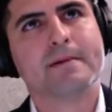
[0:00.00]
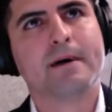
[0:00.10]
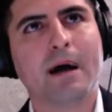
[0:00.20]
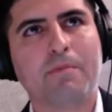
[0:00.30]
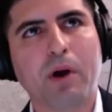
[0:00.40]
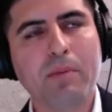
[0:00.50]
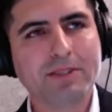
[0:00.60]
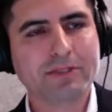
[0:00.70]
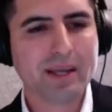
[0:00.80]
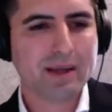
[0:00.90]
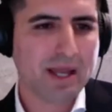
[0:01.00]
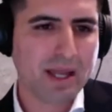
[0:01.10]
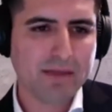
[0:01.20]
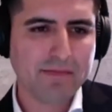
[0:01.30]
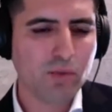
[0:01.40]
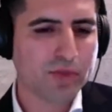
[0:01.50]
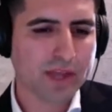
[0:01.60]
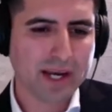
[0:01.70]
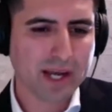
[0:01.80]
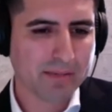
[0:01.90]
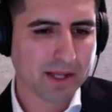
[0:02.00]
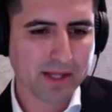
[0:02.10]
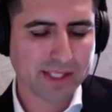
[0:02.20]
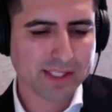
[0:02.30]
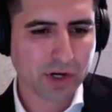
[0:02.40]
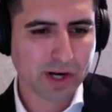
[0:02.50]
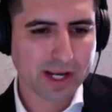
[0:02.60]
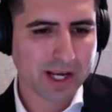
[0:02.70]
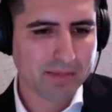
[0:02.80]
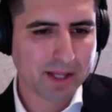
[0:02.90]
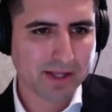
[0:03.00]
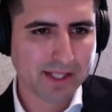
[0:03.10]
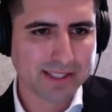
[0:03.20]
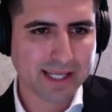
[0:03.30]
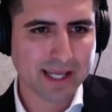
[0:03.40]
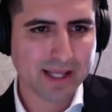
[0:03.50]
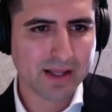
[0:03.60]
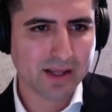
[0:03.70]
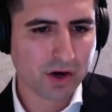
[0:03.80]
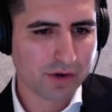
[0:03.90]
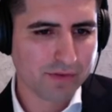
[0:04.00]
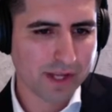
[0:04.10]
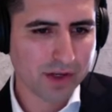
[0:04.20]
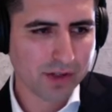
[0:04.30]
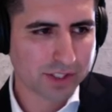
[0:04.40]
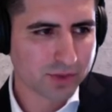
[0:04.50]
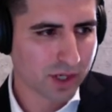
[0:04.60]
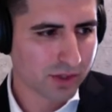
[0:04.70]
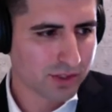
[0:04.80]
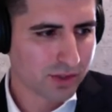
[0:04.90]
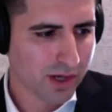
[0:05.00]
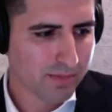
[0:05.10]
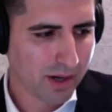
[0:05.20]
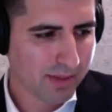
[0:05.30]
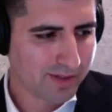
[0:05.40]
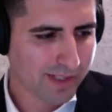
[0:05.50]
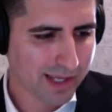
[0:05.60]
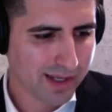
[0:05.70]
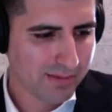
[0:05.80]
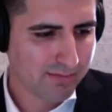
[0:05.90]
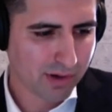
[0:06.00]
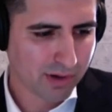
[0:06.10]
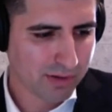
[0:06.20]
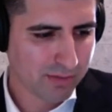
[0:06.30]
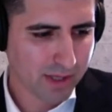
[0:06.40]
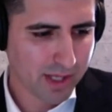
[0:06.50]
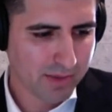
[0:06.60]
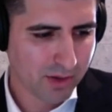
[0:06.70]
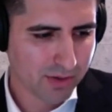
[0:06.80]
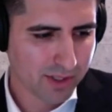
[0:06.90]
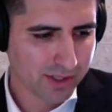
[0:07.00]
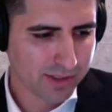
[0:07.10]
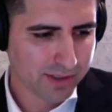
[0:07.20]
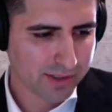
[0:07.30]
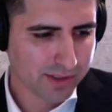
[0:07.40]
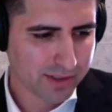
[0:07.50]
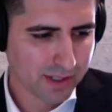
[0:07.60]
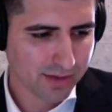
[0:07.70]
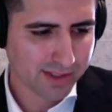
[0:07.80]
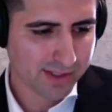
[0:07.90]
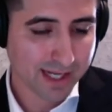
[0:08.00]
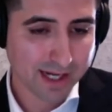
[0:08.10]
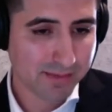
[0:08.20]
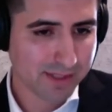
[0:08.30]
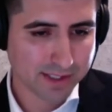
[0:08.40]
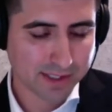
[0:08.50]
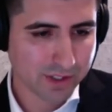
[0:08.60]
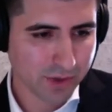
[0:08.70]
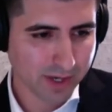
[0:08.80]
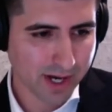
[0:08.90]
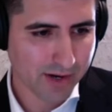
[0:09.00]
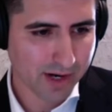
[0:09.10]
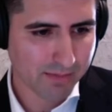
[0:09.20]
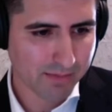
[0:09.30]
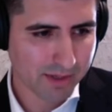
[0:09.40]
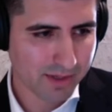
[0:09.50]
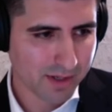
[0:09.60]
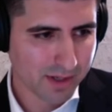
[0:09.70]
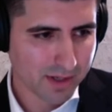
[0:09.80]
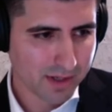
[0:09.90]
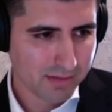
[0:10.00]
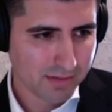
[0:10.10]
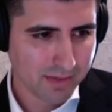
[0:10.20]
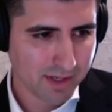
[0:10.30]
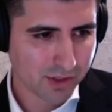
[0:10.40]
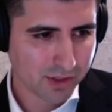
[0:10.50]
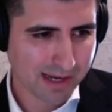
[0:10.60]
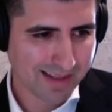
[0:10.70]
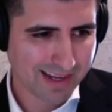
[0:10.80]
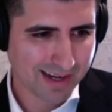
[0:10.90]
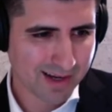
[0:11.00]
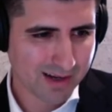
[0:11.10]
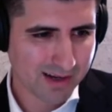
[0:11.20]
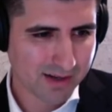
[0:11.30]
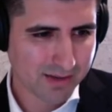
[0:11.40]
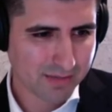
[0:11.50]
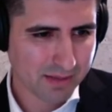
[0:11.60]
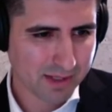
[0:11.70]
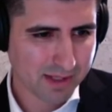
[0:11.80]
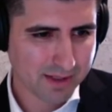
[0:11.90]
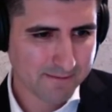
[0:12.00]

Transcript: I'd probably say even with incoming leads, because our incoming leads get our videos as well too. I'd probably say our email list, and this is kind of me just throwing out a number, maybe grows by like uh maybe